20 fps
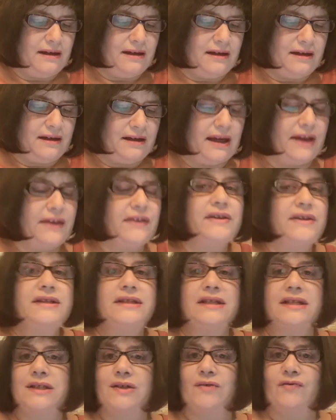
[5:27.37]
Okay, this
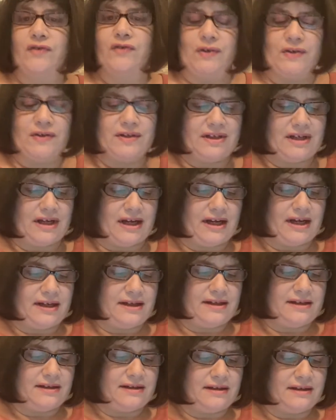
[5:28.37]
is a full
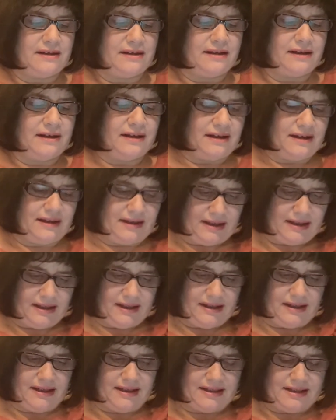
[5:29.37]
size.
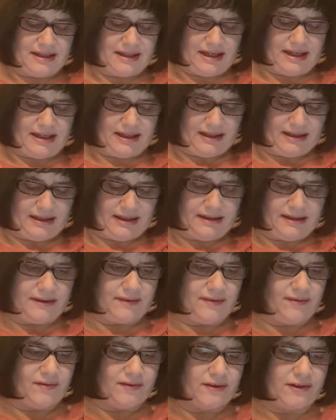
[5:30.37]
That's kind of
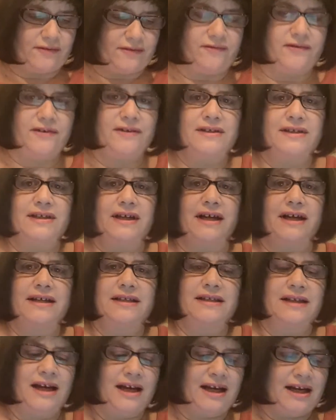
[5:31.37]
little for a full
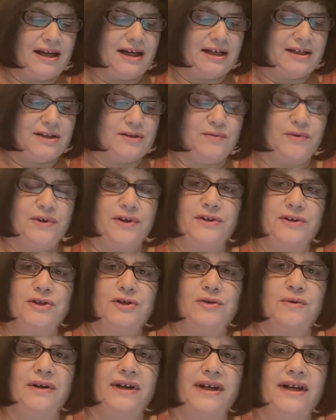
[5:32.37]
size. It's worth
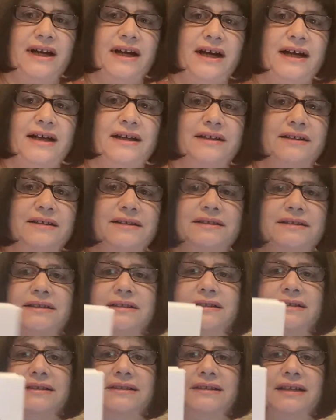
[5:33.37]
$20,
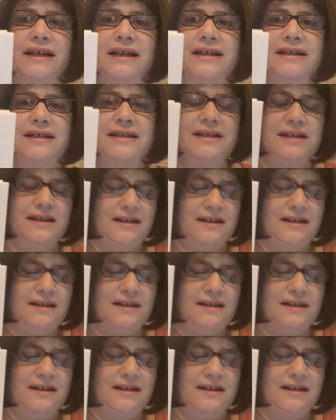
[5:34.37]
it says.